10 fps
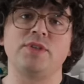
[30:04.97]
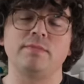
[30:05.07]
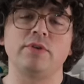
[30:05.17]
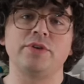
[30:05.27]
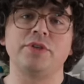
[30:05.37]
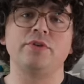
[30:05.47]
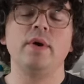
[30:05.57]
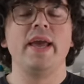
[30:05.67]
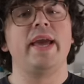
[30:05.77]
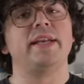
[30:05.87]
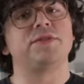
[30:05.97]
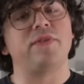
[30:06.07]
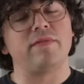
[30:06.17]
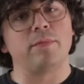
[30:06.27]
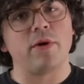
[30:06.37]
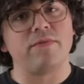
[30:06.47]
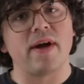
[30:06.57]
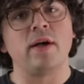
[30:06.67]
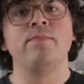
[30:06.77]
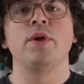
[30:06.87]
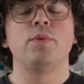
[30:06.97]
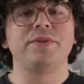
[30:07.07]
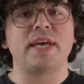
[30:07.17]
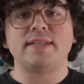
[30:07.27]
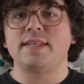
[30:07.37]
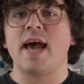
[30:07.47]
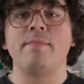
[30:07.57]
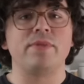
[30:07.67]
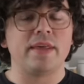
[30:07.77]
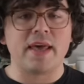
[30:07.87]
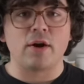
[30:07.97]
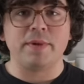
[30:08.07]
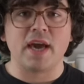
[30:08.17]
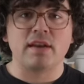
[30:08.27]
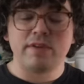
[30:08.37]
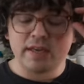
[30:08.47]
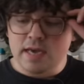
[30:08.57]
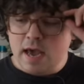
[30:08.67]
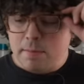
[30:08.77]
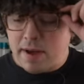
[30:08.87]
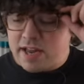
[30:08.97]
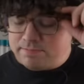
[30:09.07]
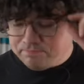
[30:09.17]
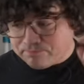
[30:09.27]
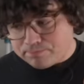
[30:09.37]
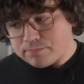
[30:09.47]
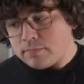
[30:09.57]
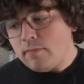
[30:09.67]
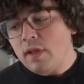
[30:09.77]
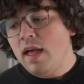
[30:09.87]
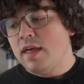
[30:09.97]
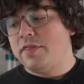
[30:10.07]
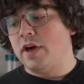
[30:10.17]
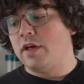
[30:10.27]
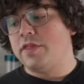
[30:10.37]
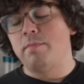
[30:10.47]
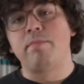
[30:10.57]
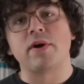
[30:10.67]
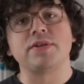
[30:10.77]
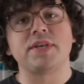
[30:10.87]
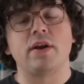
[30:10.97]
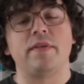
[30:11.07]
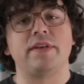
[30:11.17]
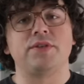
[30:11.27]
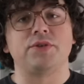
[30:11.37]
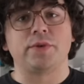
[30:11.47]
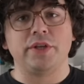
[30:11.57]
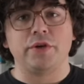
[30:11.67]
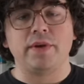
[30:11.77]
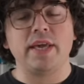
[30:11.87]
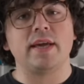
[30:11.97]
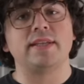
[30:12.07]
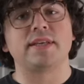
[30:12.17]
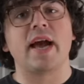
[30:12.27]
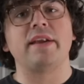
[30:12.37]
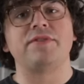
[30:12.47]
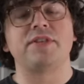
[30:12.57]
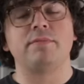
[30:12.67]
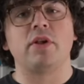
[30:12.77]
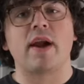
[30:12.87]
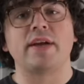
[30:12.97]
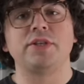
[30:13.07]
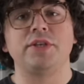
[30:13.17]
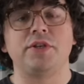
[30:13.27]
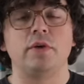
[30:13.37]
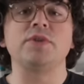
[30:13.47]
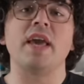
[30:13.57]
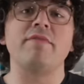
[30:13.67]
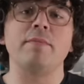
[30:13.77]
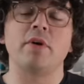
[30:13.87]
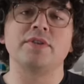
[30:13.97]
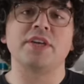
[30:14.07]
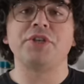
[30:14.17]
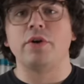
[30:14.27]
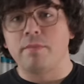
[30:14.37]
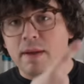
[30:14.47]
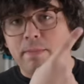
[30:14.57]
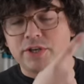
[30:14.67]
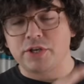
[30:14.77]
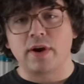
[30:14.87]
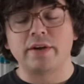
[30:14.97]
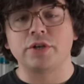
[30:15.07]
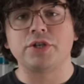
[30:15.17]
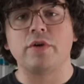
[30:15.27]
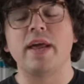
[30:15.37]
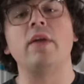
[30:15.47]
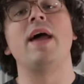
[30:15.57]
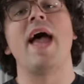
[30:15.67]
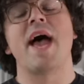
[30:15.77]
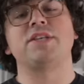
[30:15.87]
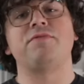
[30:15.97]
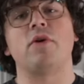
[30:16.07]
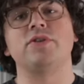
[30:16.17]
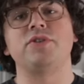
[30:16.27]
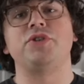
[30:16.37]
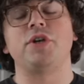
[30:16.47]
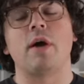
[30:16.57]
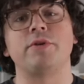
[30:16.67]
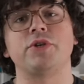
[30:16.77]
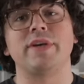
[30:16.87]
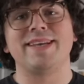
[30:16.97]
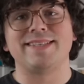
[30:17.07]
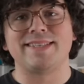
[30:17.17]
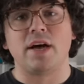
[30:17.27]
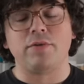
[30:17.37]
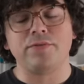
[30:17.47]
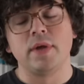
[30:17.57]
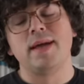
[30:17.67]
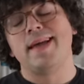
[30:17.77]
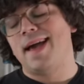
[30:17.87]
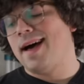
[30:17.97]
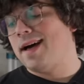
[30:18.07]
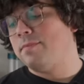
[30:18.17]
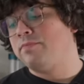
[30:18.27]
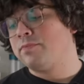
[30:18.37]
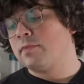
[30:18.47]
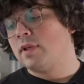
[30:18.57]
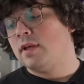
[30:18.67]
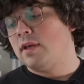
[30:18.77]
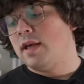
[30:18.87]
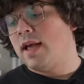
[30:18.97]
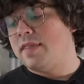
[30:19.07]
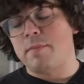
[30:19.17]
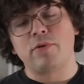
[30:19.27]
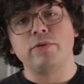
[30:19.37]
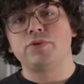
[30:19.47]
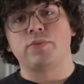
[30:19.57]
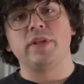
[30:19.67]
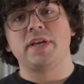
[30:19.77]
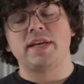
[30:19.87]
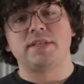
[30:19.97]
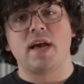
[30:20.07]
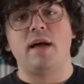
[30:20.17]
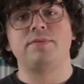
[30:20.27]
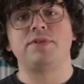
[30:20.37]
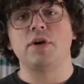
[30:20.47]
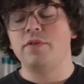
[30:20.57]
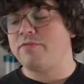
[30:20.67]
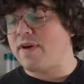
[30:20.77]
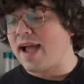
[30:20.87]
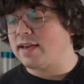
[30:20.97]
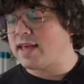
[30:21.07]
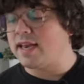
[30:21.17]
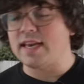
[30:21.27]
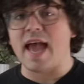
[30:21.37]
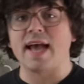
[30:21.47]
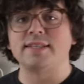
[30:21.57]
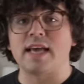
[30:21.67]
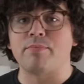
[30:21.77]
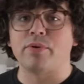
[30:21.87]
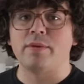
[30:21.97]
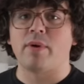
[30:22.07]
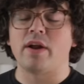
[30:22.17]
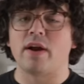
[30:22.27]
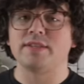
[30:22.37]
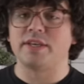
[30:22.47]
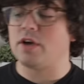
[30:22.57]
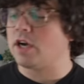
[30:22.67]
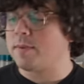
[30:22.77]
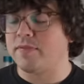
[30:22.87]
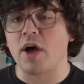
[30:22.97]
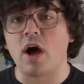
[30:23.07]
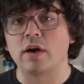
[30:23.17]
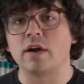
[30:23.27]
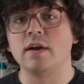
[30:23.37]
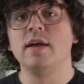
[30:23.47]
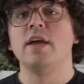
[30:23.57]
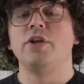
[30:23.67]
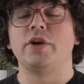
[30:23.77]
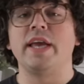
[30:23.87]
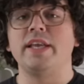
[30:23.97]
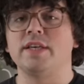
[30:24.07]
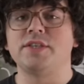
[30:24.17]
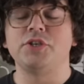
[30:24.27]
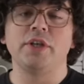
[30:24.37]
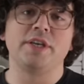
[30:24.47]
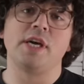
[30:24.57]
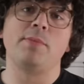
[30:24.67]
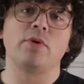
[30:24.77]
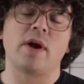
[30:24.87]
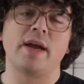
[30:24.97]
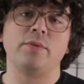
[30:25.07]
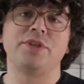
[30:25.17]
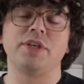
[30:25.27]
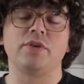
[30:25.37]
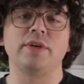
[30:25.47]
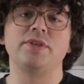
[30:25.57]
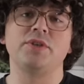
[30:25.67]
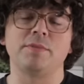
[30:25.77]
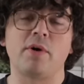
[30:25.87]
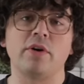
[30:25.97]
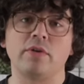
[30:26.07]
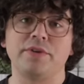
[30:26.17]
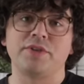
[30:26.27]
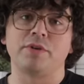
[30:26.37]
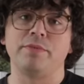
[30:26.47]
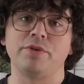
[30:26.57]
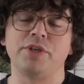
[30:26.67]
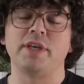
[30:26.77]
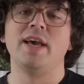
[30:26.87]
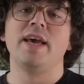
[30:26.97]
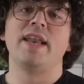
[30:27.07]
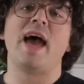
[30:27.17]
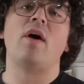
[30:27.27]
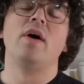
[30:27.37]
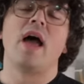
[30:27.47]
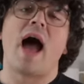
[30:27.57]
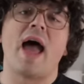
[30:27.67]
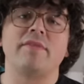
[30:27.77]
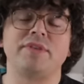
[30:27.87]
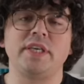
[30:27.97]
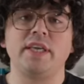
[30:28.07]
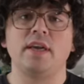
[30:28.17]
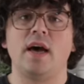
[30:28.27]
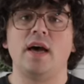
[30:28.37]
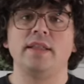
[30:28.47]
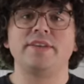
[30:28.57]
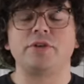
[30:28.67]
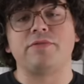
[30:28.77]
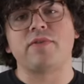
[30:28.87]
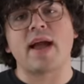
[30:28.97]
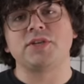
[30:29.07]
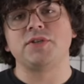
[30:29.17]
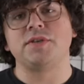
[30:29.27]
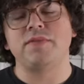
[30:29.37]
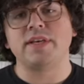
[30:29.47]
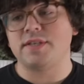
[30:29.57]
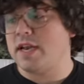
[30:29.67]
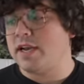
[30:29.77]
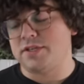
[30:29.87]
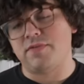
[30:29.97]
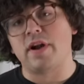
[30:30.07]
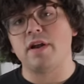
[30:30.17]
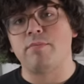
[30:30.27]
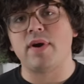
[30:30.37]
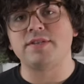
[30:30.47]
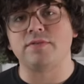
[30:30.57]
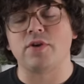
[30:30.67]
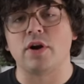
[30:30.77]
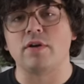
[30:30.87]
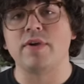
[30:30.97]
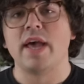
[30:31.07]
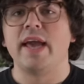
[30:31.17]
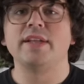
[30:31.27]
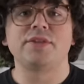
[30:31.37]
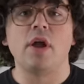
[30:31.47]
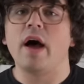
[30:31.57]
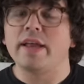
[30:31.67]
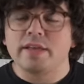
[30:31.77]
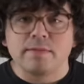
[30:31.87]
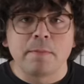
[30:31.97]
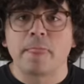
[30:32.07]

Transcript: similar to in its flavor profile. We'll taste that, and that'll be kind of it. But the burr set on this is really unique. It's kind of similar, actually, to those Gevi burrs I showed in my budget grinder showdown as far as the geometry itself. And they produce really nice cups. So the fact that it has that pre-breaker, as I talked about the auger, you're getting essentially a double grind, which increases your particle distribution. Now, I have seen laser diffractions of this, and it is a very impressive curve. It's not